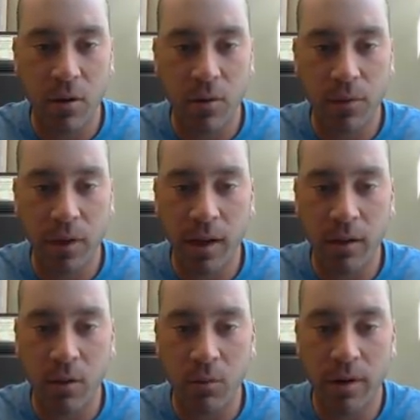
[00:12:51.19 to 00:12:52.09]
hopefully get
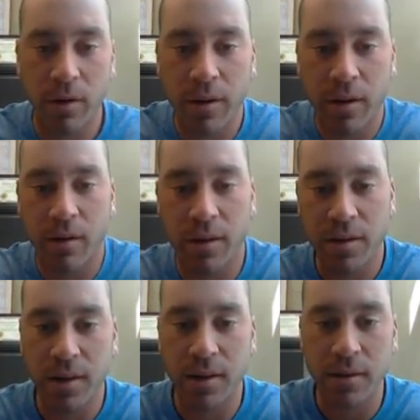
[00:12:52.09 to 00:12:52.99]
the window here that
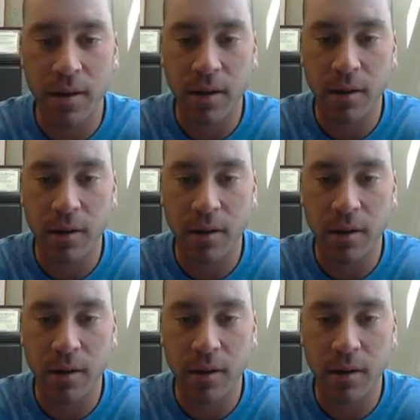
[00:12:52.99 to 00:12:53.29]
says